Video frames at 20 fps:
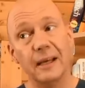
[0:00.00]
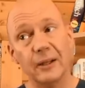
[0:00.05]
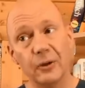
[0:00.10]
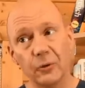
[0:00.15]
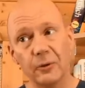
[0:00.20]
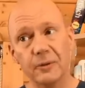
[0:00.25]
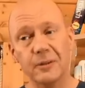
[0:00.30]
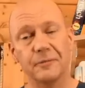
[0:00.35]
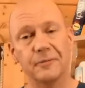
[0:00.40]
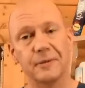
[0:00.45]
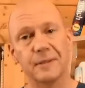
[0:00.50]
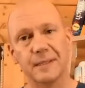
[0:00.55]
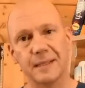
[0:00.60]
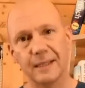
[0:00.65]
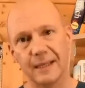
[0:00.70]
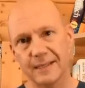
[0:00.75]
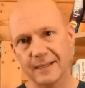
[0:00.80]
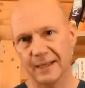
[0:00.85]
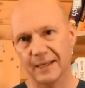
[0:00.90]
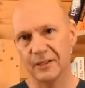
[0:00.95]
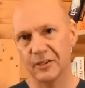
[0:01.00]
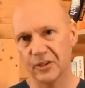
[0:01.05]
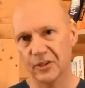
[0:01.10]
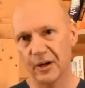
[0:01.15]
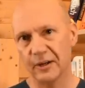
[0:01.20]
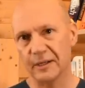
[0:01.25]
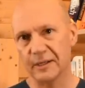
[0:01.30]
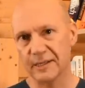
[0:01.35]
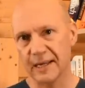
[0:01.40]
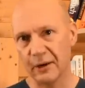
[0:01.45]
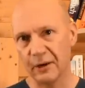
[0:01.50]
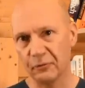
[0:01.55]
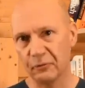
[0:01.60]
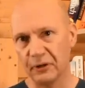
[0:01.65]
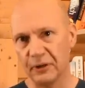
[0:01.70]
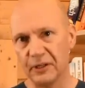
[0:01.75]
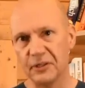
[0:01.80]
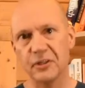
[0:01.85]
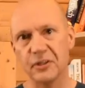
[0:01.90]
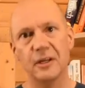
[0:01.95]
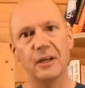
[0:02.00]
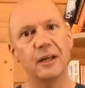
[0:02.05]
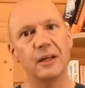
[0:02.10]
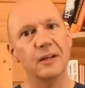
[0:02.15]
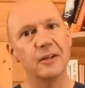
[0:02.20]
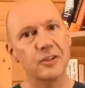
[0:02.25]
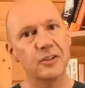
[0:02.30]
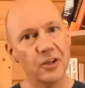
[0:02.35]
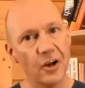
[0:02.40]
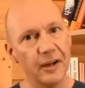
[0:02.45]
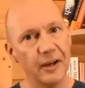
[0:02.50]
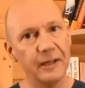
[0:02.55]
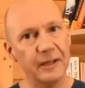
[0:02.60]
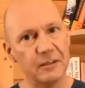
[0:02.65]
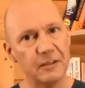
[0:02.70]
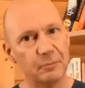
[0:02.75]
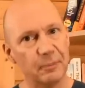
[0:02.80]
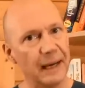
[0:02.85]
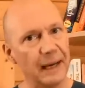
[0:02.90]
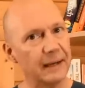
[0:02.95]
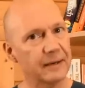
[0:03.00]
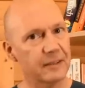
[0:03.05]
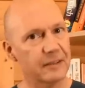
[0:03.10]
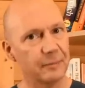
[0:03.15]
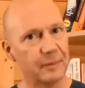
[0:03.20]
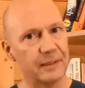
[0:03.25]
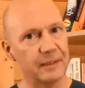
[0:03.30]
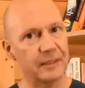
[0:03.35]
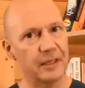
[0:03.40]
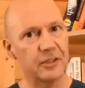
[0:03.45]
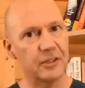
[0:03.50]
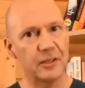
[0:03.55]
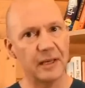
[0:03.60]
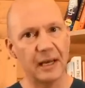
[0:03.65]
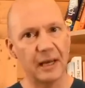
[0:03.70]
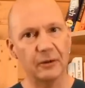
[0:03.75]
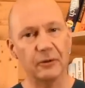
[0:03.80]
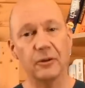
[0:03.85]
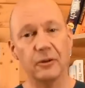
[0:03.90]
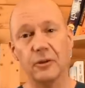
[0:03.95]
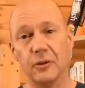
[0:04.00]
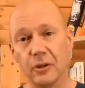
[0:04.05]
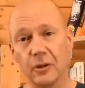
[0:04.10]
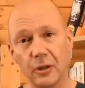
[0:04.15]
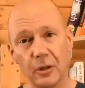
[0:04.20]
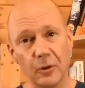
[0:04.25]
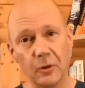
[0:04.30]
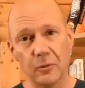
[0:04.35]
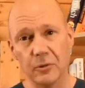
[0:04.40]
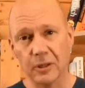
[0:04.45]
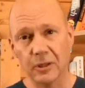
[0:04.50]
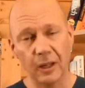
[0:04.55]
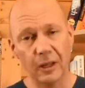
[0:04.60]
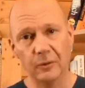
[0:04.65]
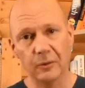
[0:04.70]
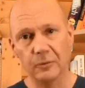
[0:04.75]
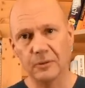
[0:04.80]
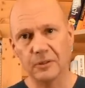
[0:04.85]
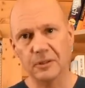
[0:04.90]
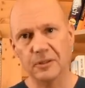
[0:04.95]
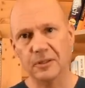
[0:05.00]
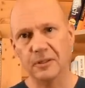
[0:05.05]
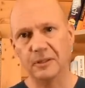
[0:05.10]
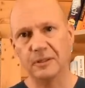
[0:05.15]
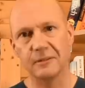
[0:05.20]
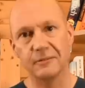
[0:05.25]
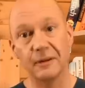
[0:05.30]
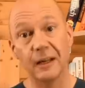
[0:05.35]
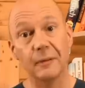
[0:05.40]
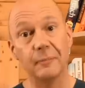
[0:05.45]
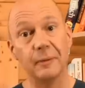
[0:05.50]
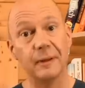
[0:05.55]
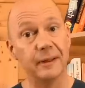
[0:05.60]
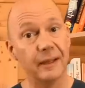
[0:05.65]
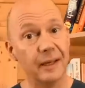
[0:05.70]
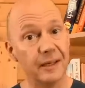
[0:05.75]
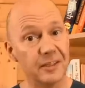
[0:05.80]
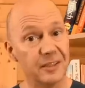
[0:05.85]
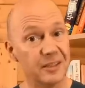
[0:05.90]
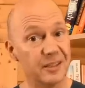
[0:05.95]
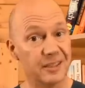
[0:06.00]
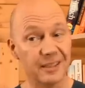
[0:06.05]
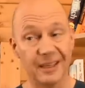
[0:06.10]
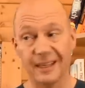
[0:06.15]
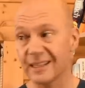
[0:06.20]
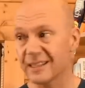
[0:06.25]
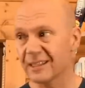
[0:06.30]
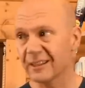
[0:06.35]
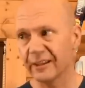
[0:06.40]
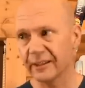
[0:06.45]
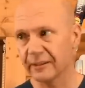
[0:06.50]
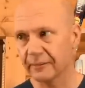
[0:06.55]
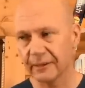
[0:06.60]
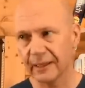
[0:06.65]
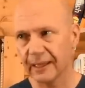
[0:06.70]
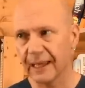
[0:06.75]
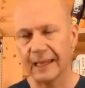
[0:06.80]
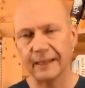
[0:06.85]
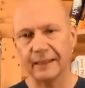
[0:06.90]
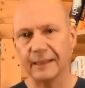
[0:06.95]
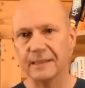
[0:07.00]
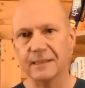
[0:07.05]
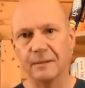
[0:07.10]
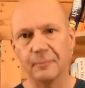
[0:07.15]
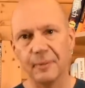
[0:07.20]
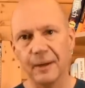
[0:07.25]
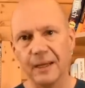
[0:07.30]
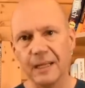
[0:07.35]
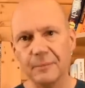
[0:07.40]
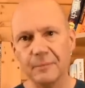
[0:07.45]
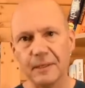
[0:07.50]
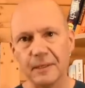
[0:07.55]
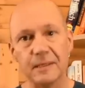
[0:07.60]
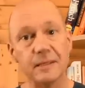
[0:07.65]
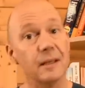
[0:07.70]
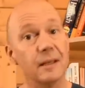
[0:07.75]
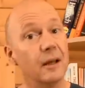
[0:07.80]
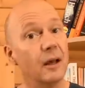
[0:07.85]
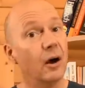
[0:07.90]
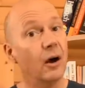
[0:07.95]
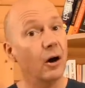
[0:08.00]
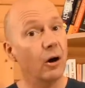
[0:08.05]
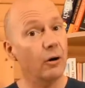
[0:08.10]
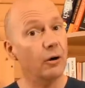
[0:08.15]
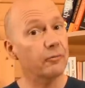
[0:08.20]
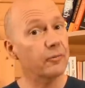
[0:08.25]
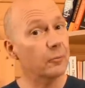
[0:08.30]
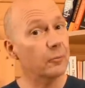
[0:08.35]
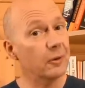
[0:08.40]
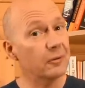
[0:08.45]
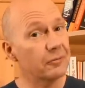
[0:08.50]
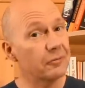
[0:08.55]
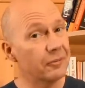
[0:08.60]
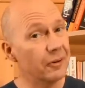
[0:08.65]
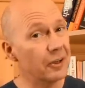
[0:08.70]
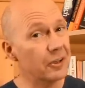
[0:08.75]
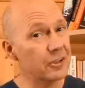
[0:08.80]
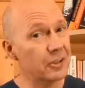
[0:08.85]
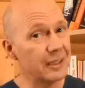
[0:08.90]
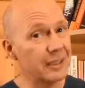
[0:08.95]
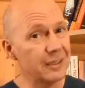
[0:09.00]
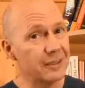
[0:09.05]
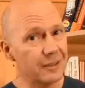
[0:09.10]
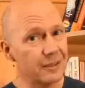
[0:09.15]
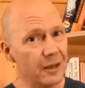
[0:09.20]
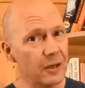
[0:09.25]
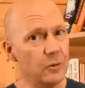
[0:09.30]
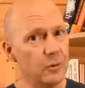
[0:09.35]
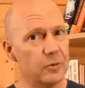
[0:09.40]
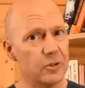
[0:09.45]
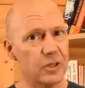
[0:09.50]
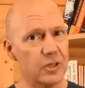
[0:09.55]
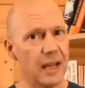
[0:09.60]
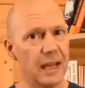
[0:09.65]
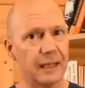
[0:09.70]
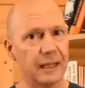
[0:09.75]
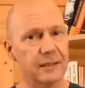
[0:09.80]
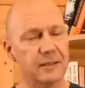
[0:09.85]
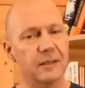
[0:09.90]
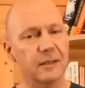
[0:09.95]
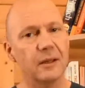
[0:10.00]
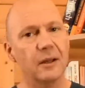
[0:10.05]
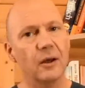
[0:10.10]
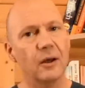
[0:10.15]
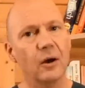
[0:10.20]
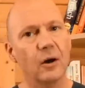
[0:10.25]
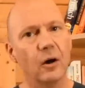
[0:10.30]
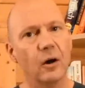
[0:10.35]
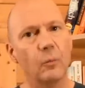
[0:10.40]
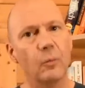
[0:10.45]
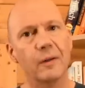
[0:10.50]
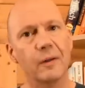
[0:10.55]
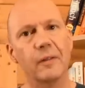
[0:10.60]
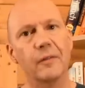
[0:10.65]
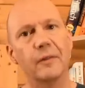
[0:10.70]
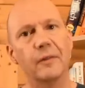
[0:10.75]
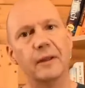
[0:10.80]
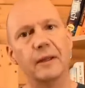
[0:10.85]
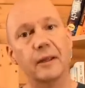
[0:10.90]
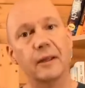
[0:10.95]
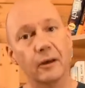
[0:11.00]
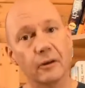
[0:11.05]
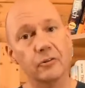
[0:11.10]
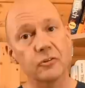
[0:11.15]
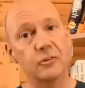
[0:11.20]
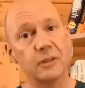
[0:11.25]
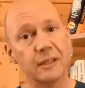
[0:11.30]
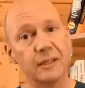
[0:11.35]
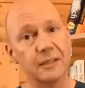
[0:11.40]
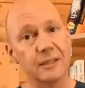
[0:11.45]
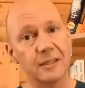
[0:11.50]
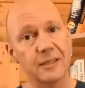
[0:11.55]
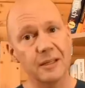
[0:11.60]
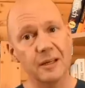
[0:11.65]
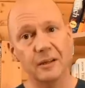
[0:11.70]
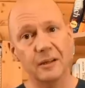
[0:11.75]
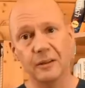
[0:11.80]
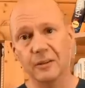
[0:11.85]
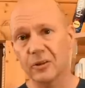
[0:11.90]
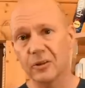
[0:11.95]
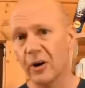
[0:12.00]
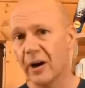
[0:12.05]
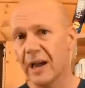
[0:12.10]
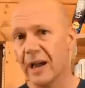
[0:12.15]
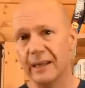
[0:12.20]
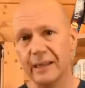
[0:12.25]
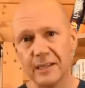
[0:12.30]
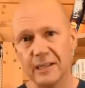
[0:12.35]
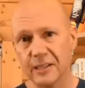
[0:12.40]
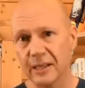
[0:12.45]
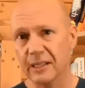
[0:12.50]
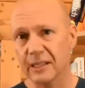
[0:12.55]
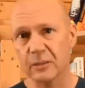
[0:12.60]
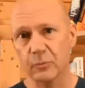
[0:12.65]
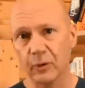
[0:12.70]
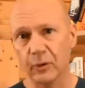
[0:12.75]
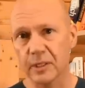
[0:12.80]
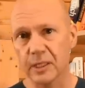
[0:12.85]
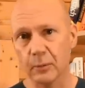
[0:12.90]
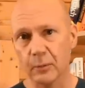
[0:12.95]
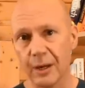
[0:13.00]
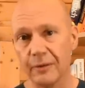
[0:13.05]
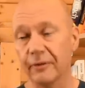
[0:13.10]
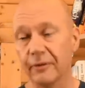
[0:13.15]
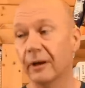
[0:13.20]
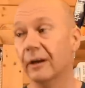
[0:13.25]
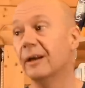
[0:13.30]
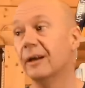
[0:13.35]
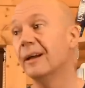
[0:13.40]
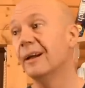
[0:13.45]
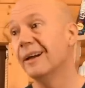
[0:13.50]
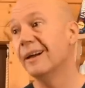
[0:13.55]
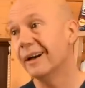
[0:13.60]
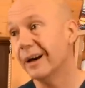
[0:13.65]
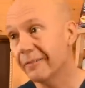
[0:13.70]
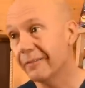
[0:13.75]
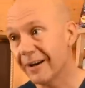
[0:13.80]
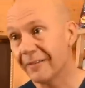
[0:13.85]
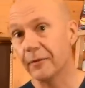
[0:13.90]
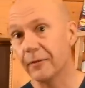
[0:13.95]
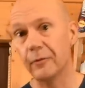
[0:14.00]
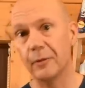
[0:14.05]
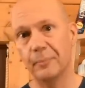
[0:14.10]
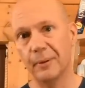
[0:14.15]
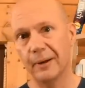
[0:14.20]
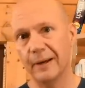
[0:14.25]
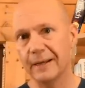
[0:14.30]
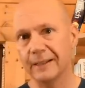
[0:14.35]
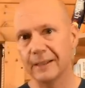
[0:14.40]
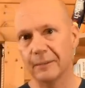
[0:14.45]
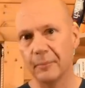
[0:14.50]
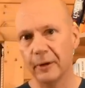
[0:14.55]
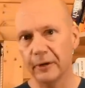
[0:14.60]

in order to facilitate China's outreach, Chinese banks have been dishing out huge loans to developing nation states like candy to babies, often with virtually no checks on whether the country concerned has got any chance whatsoever of ever repaying the